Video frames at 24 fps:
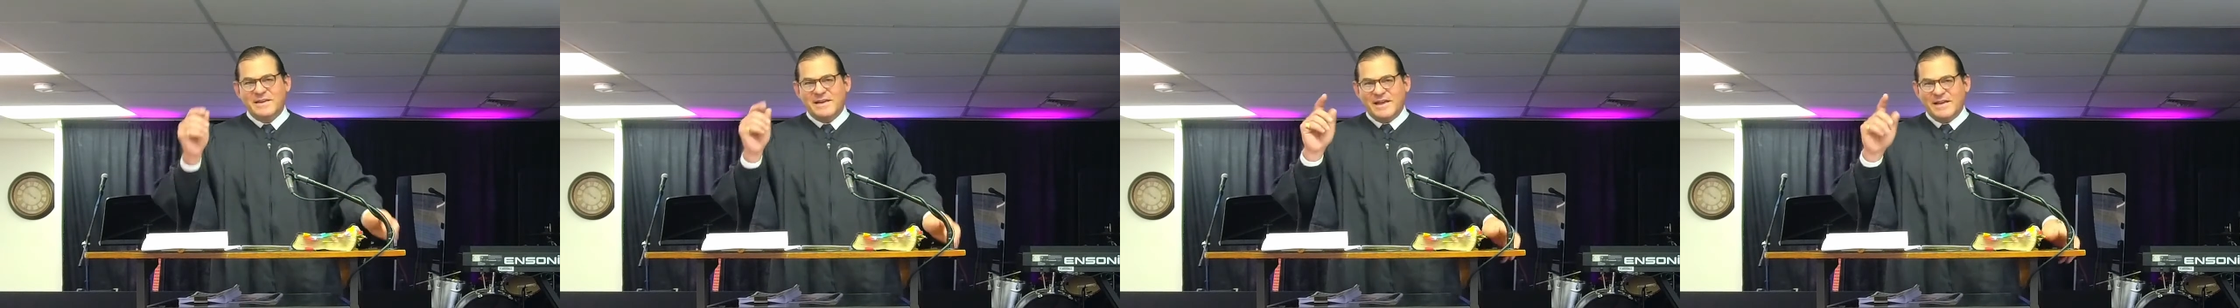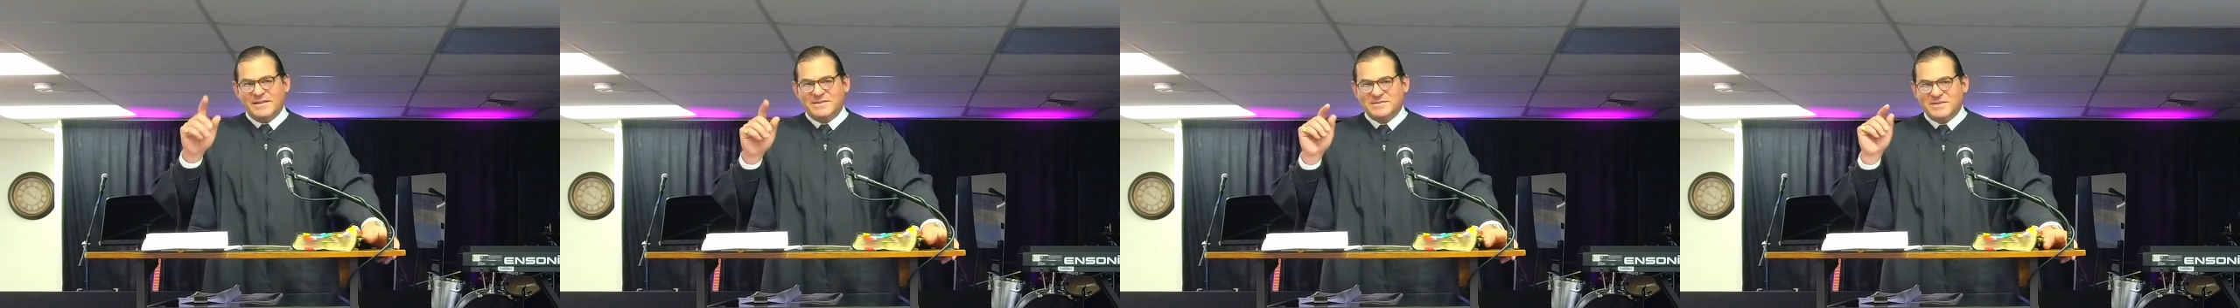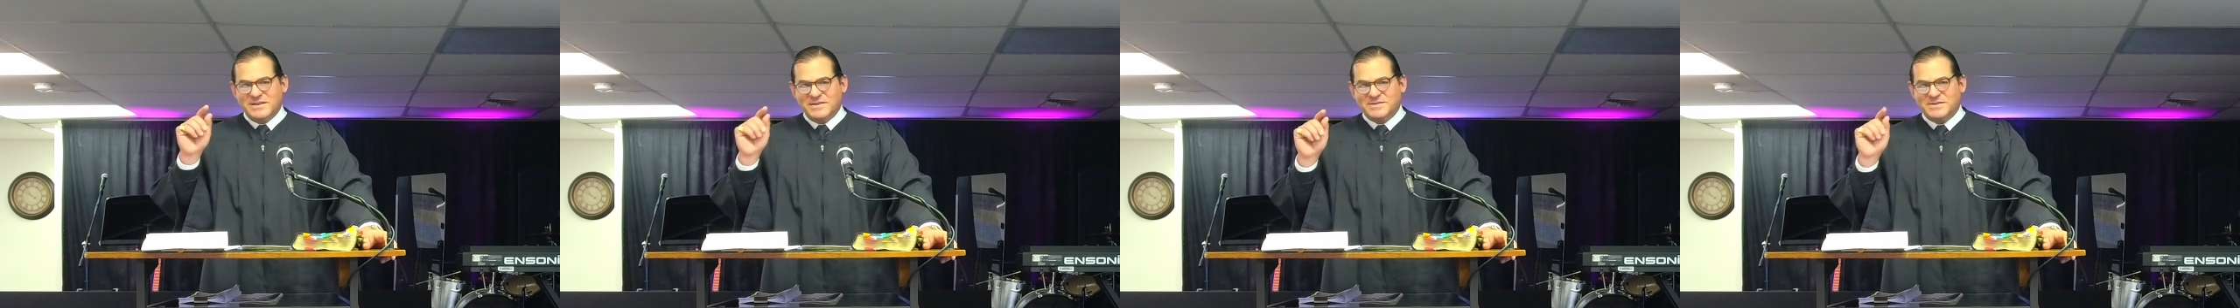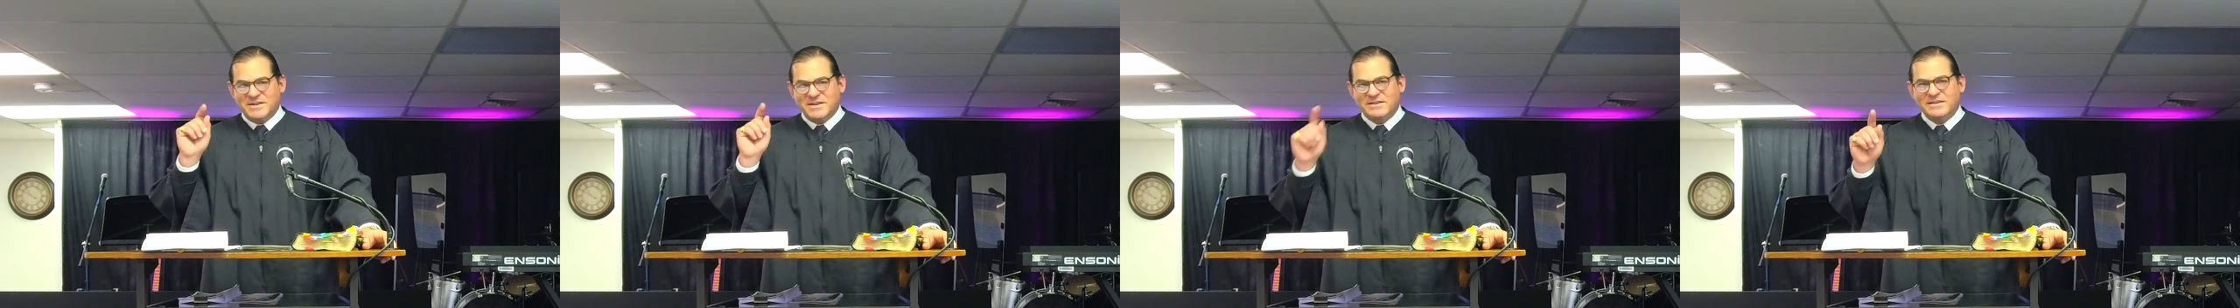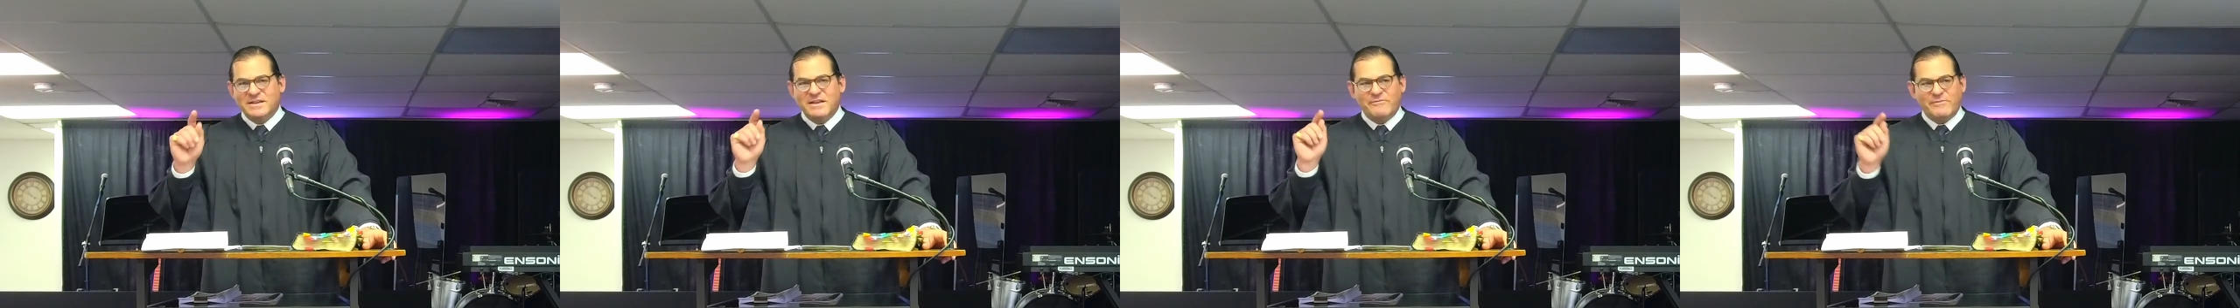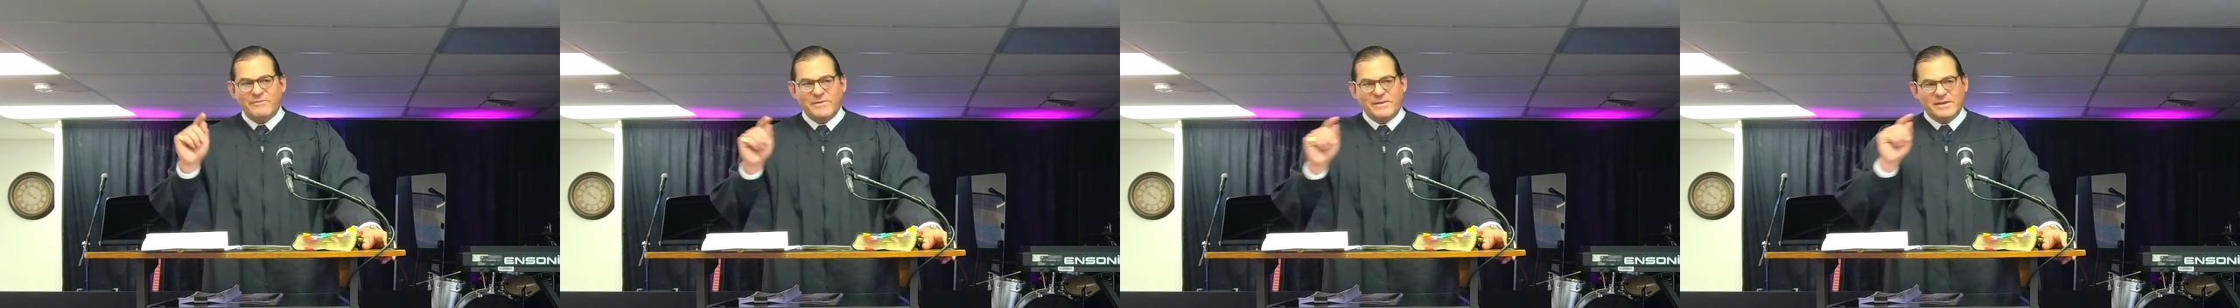it's the
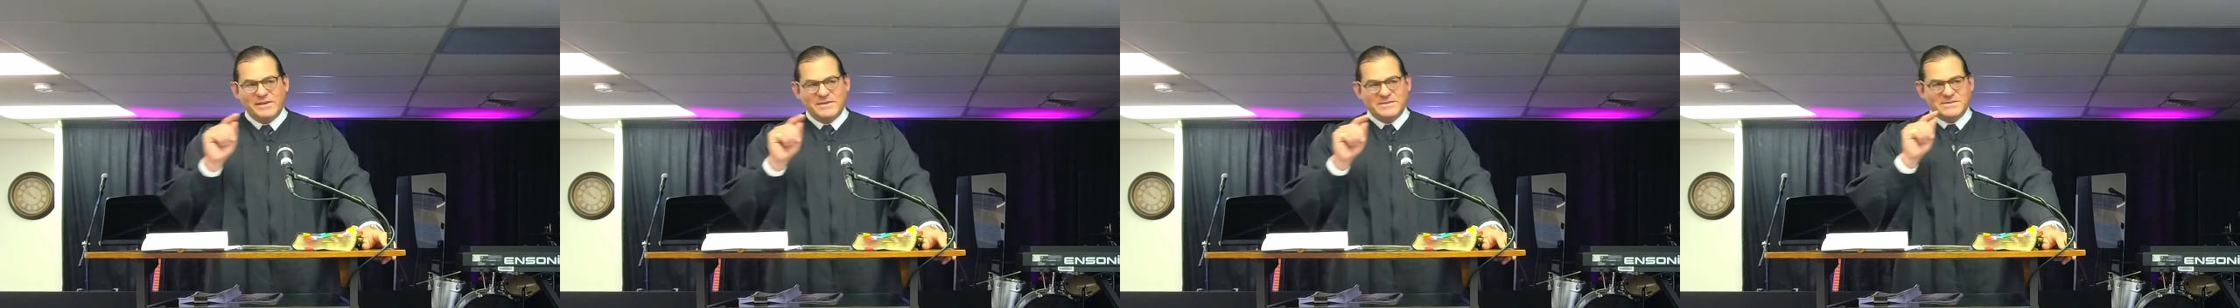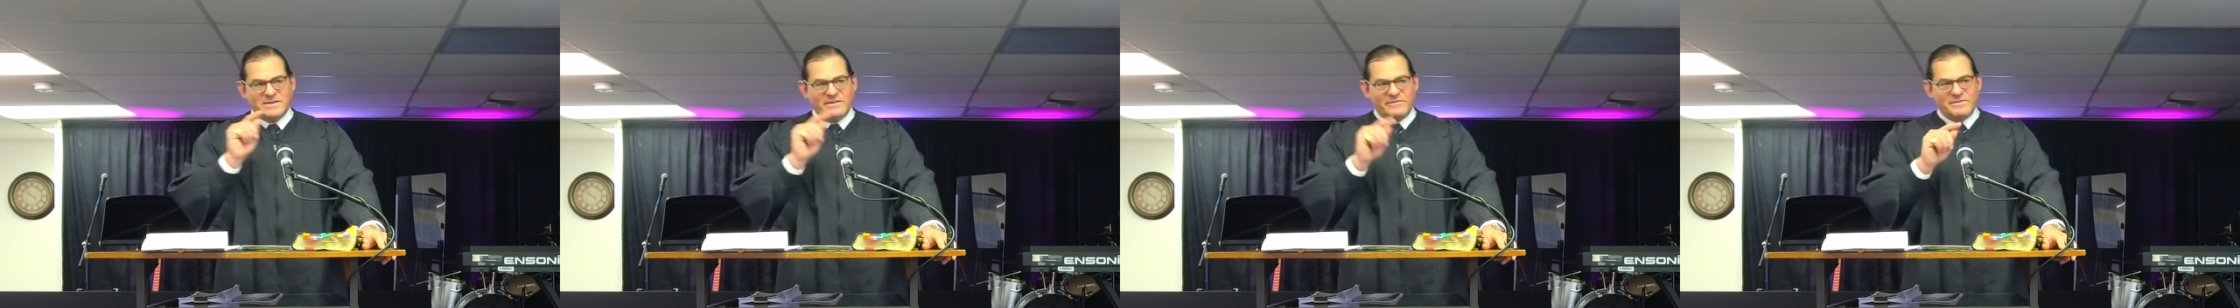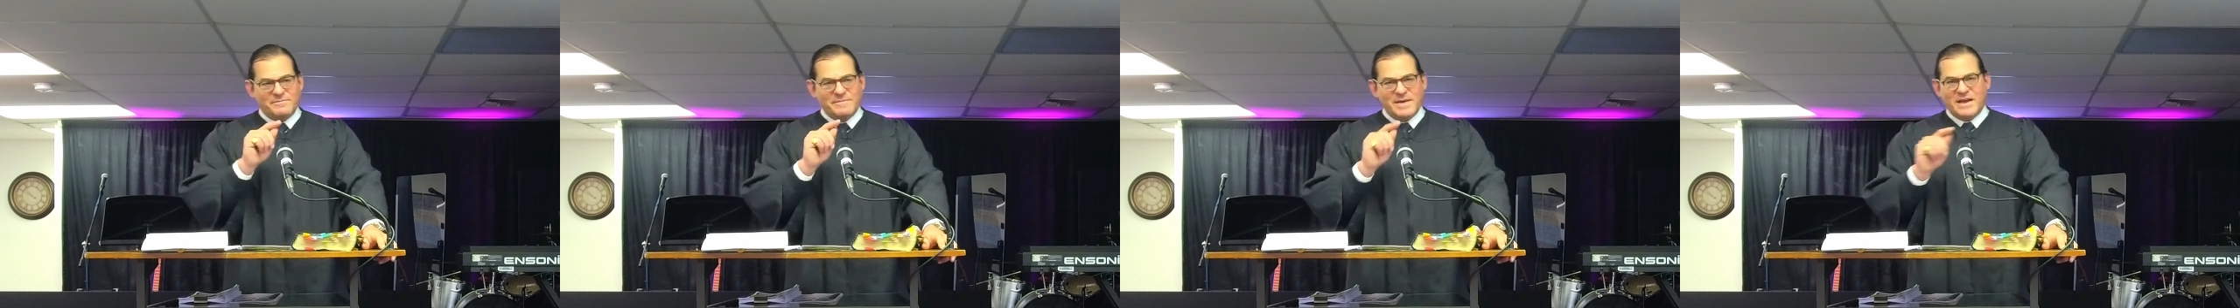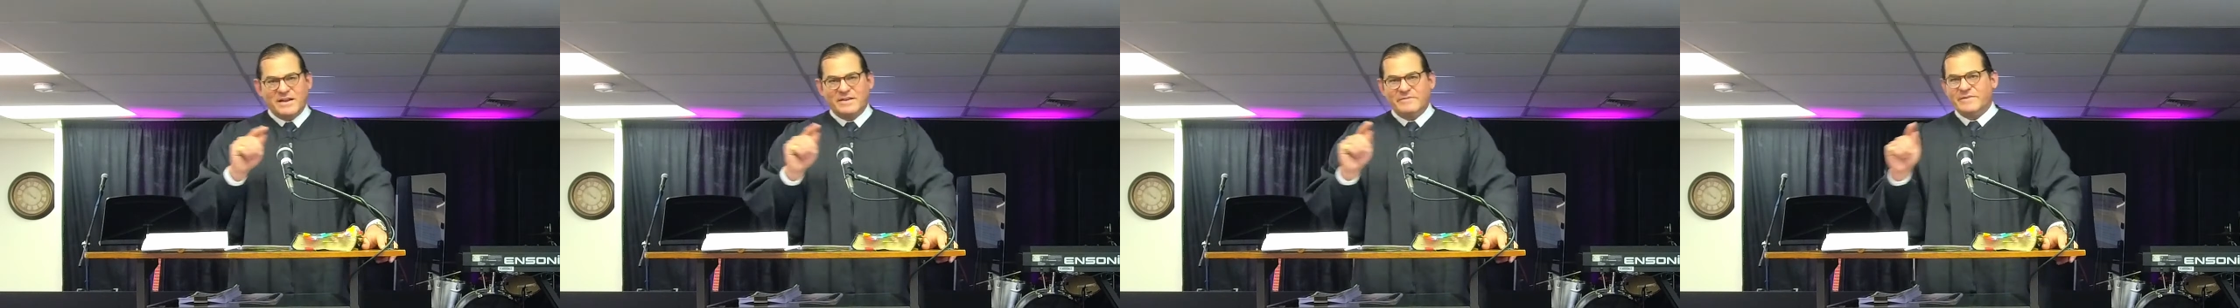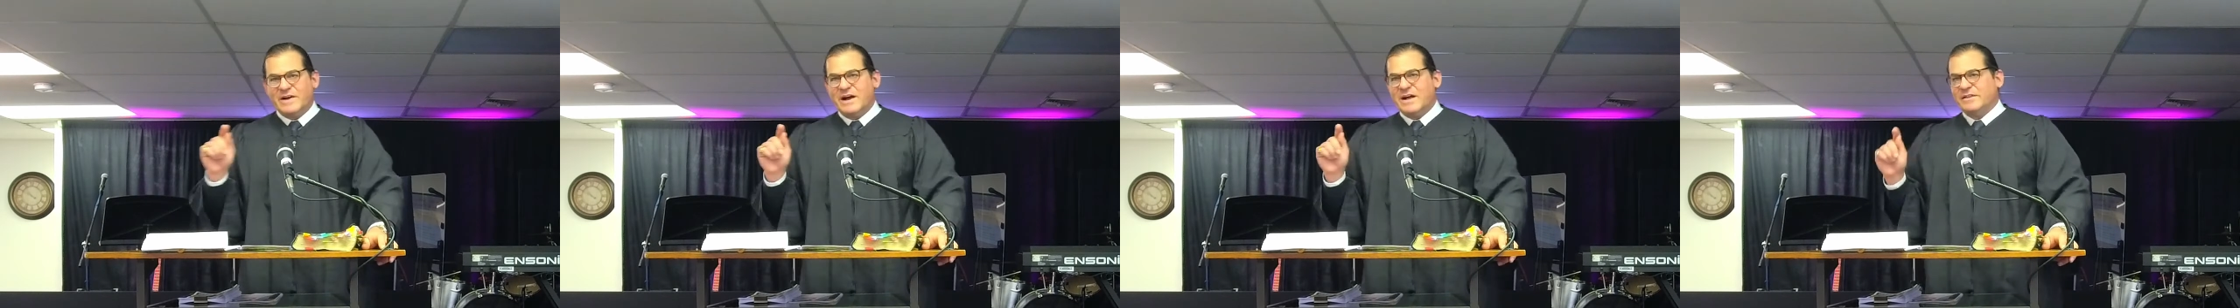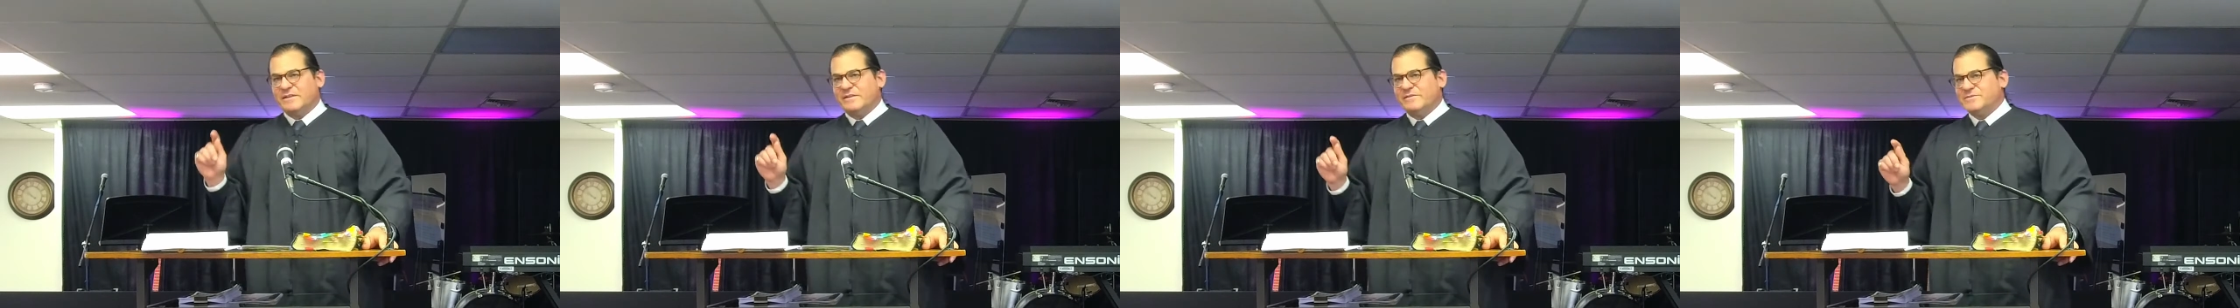significance of the Mount of
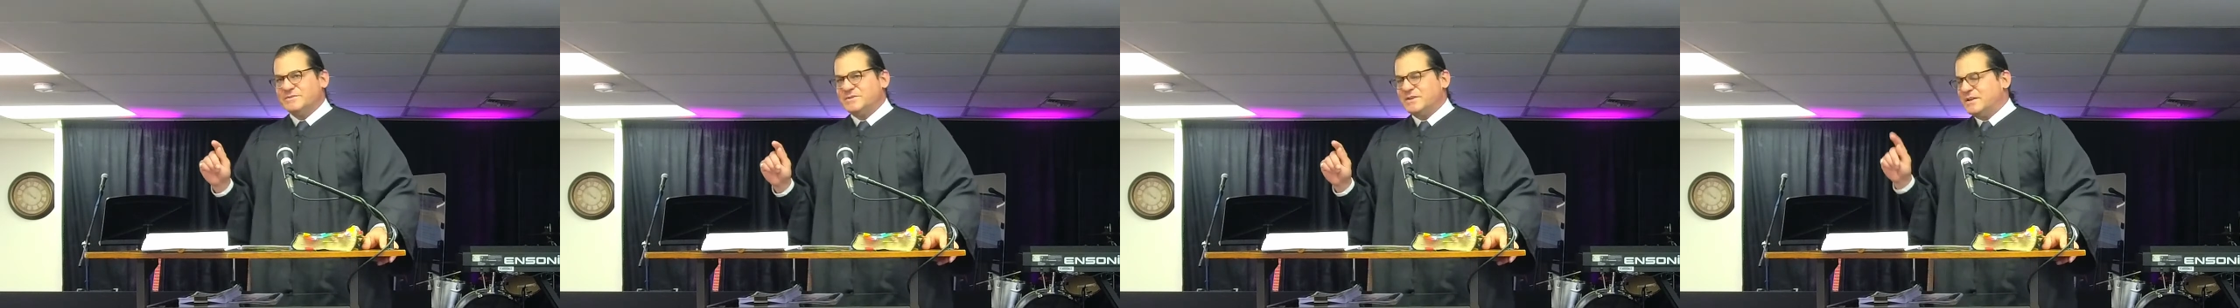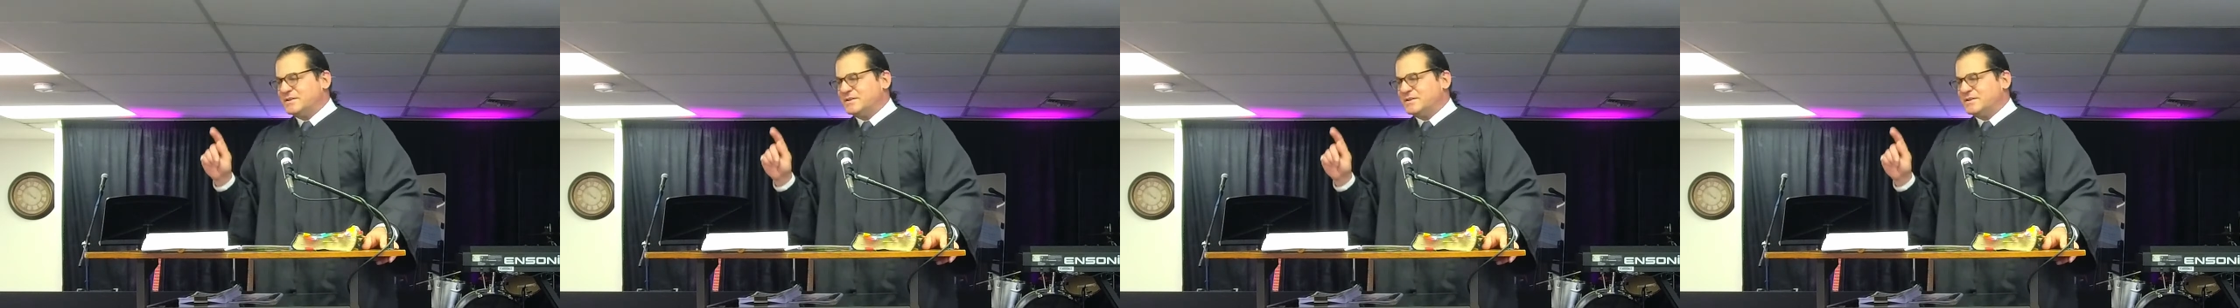Olives.